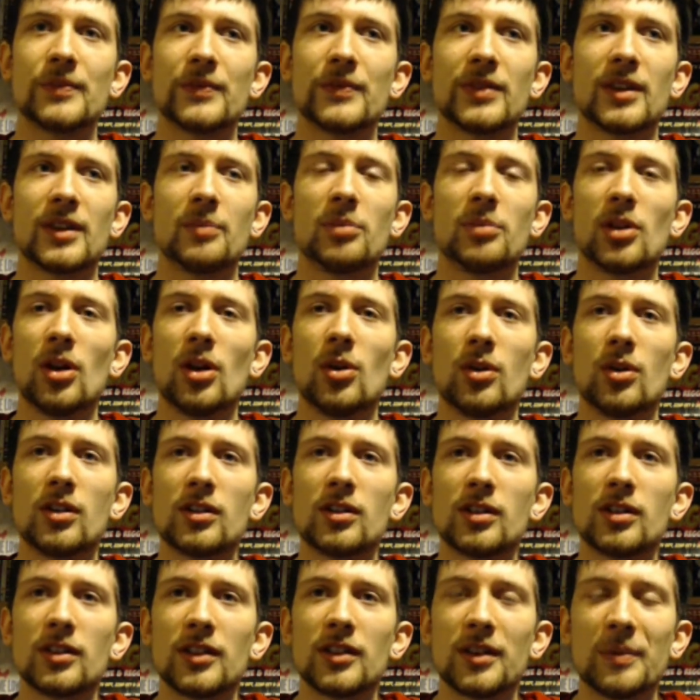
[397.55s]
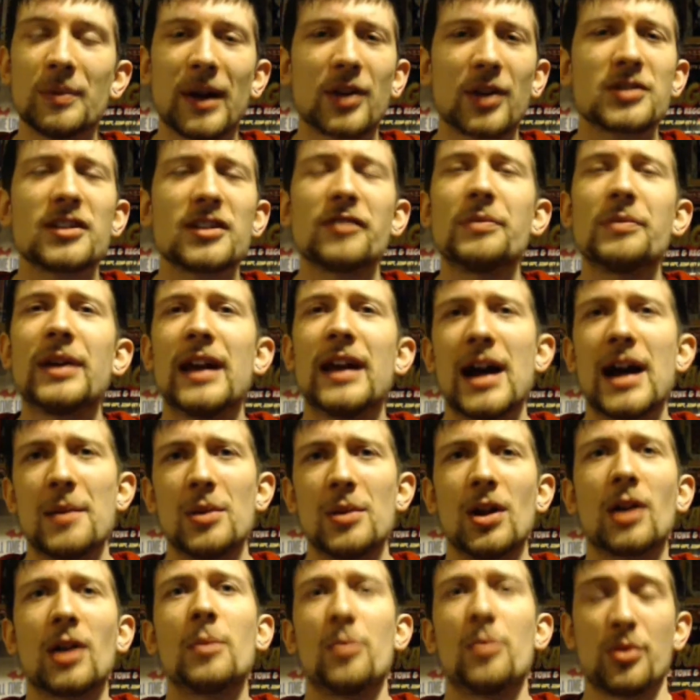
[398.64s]
the bloke, the Microsoft PR
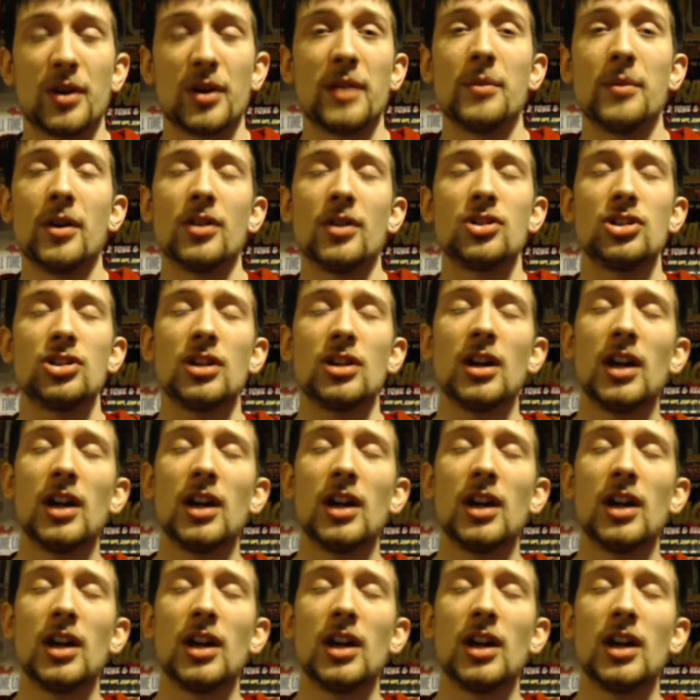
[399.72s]
bloke pretty much,